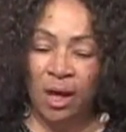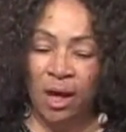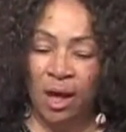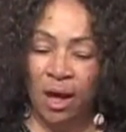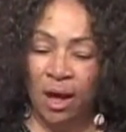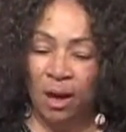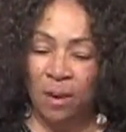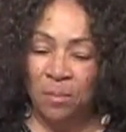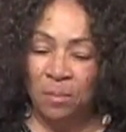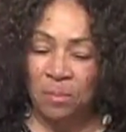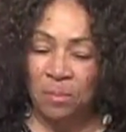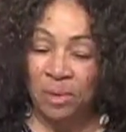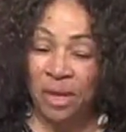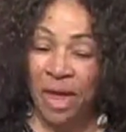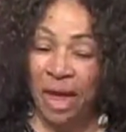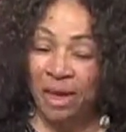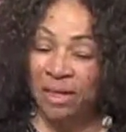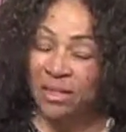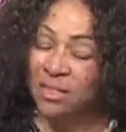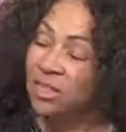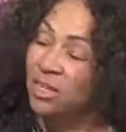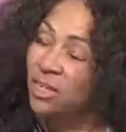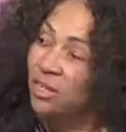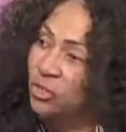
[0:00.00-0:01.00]
um,
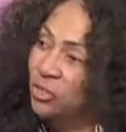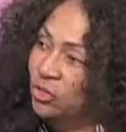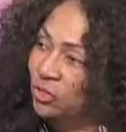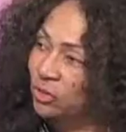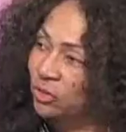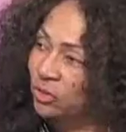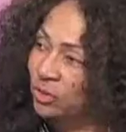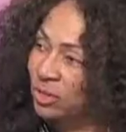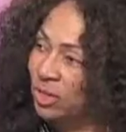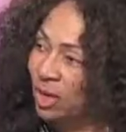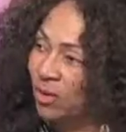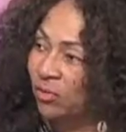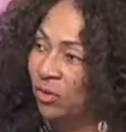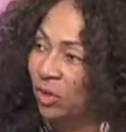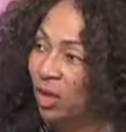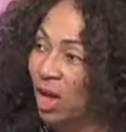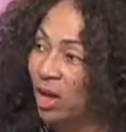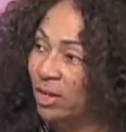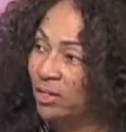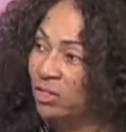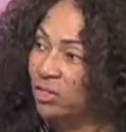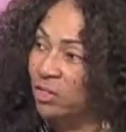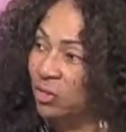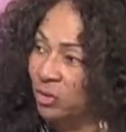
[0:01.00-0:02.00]
black teachers have
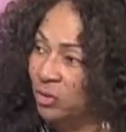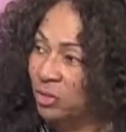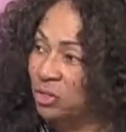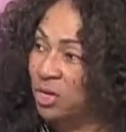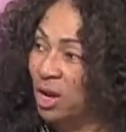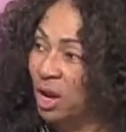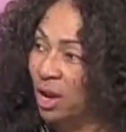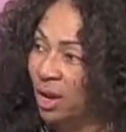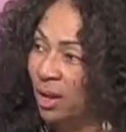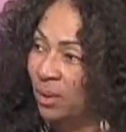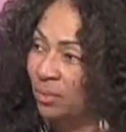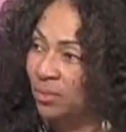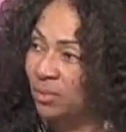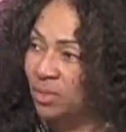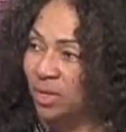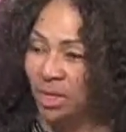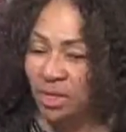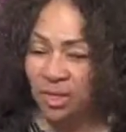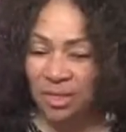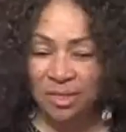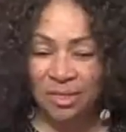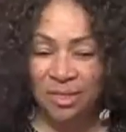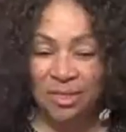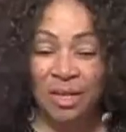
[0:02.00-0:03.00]
lost their jobs
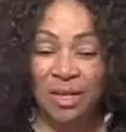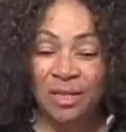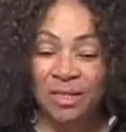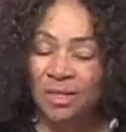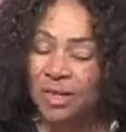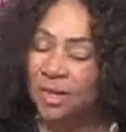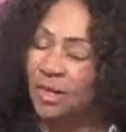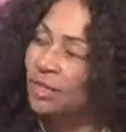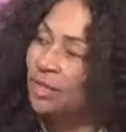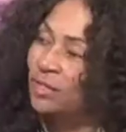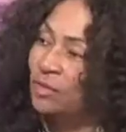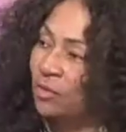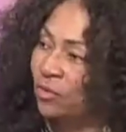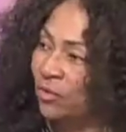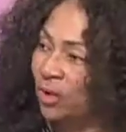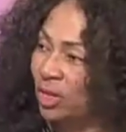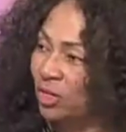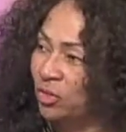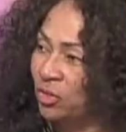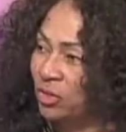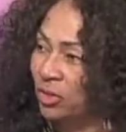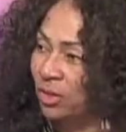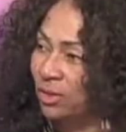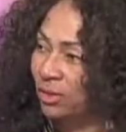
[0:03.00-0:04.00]
yeah. since
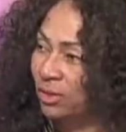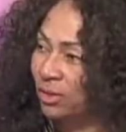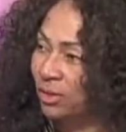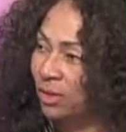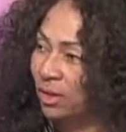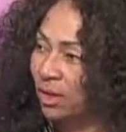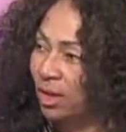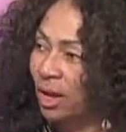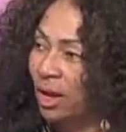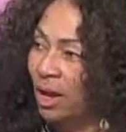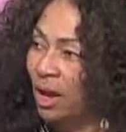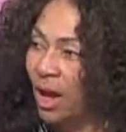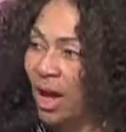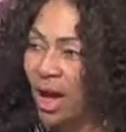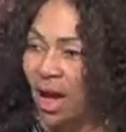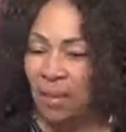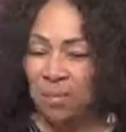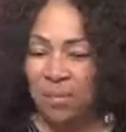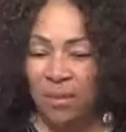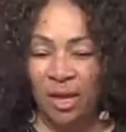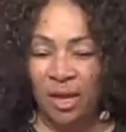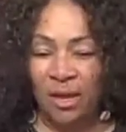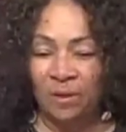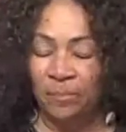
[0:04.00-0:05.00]
integration. Yeah.
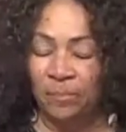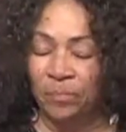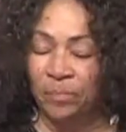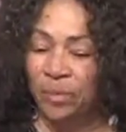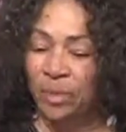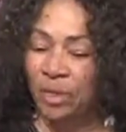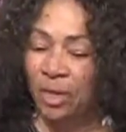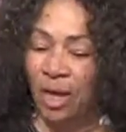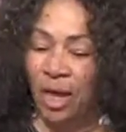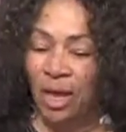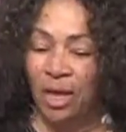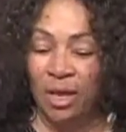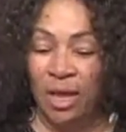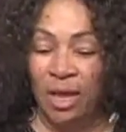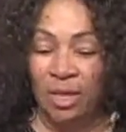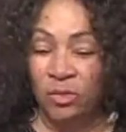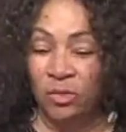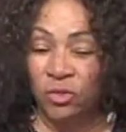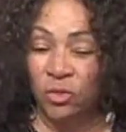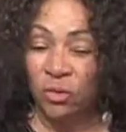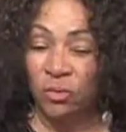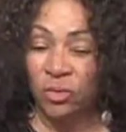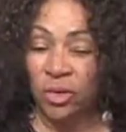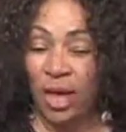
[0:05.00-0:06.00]
I mean, and,
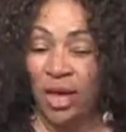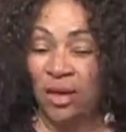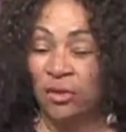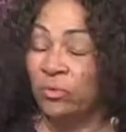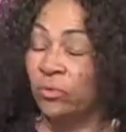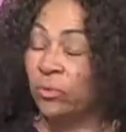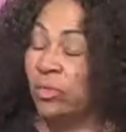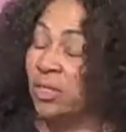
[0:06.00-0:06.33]
and so natural